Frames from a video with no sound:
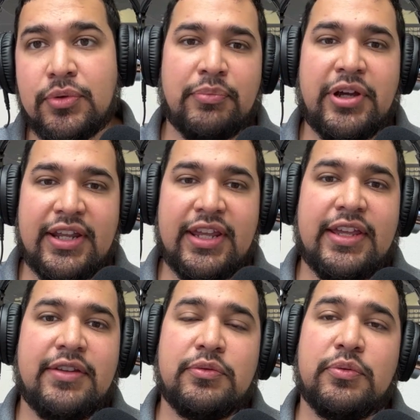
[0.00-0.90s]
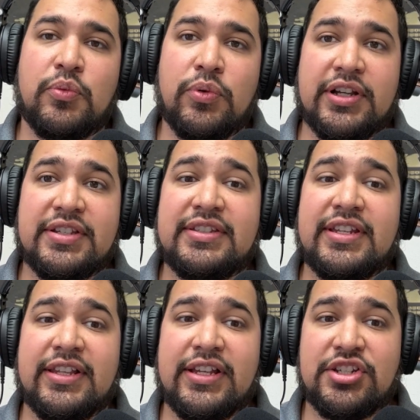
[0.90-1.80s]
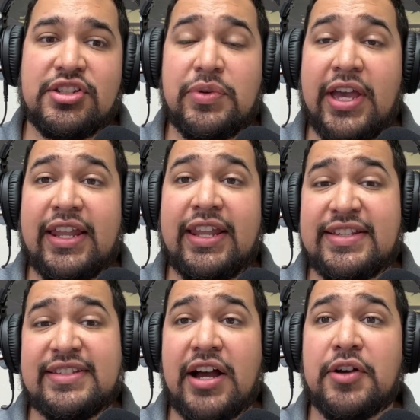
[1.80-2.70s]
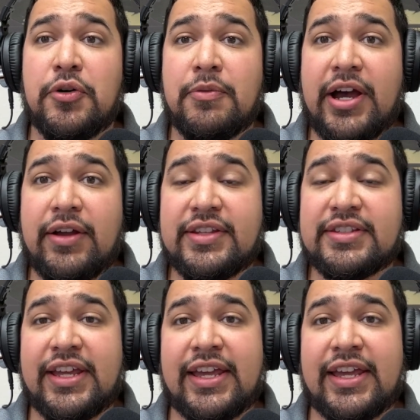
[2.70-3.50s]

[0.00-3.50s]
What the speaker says: but it was delicious. We had Let's Taco about it.